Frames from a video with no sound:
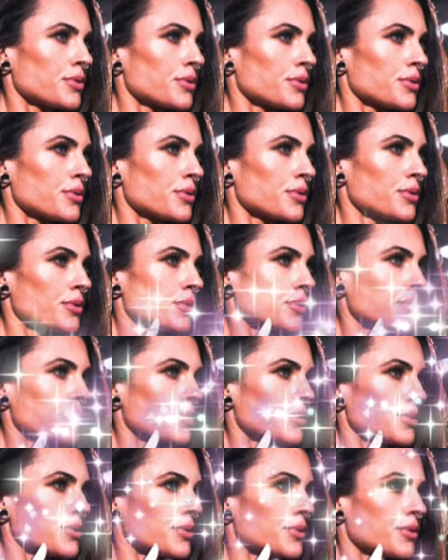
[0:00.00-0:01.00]

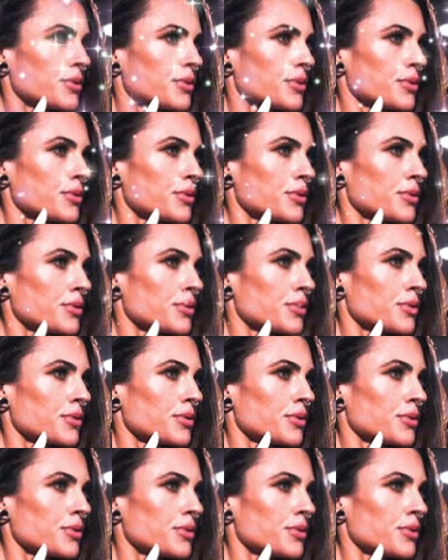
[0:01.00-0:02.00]

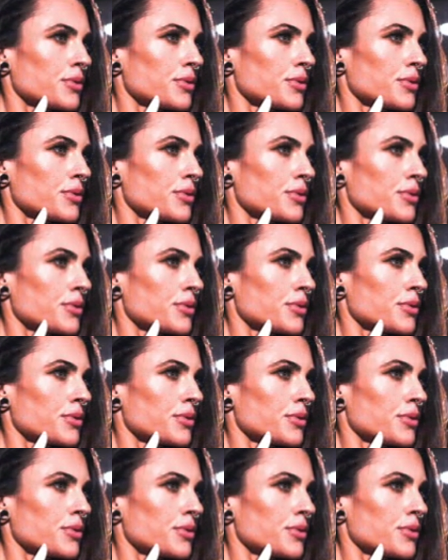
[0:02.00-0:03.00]

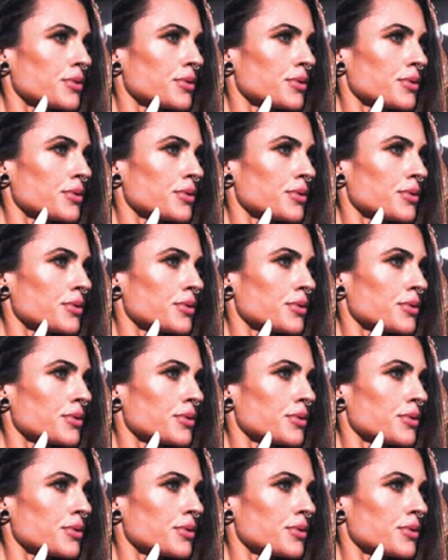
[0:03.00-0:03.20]
(no one is talking)